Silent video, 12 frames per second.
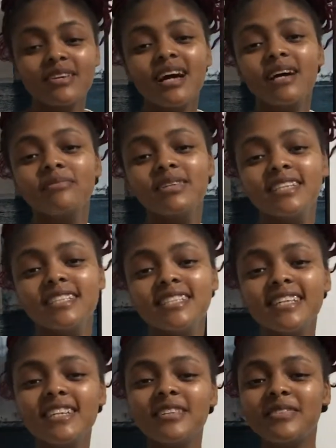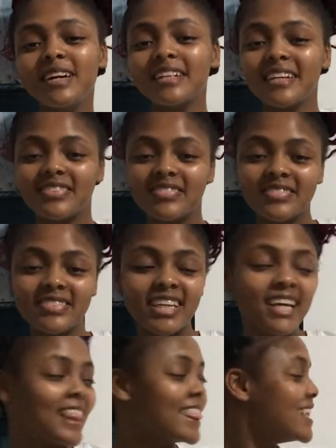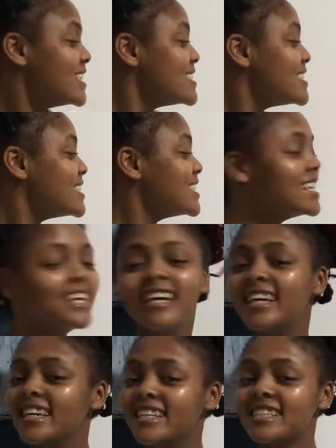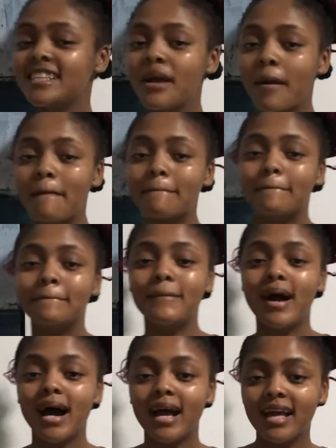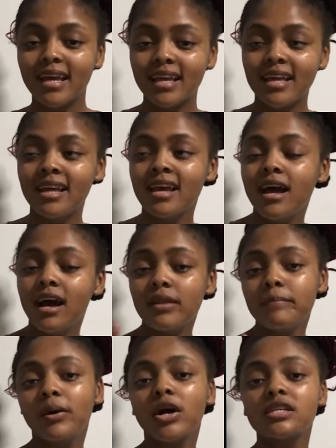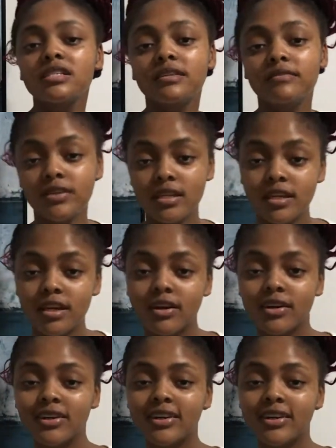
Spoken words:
happy to see you. Welcome. This is my unboxing video.